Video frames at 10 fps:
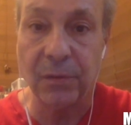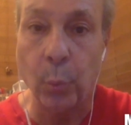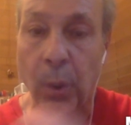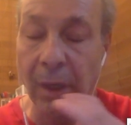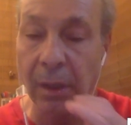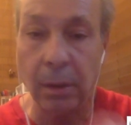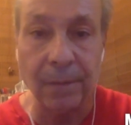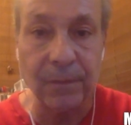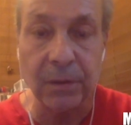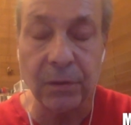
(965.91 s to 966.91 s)
What I
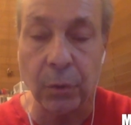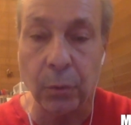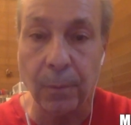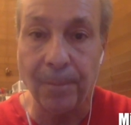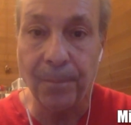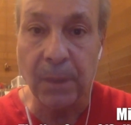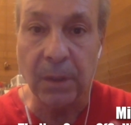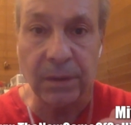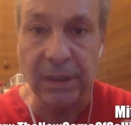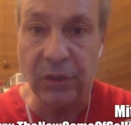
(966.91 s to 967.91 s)
love to do,
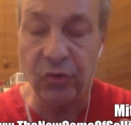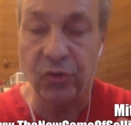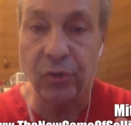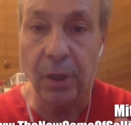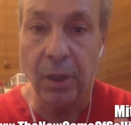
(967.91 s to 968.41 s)
teach